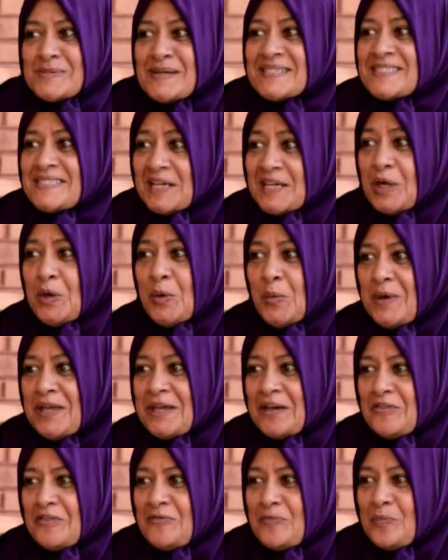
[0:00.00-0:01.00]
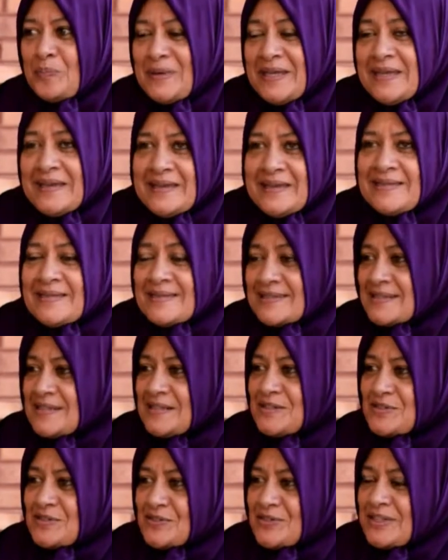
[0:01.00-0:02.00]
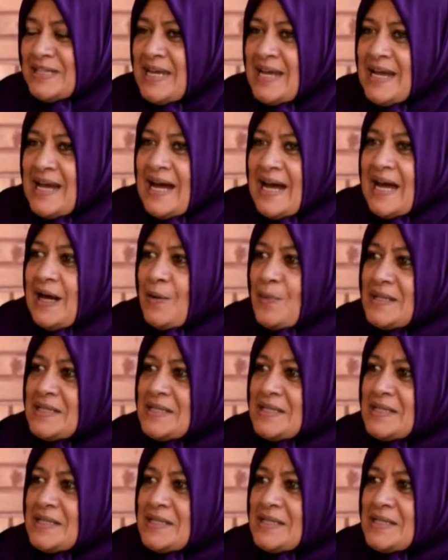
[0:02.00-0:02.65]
That was my second week of being in this country.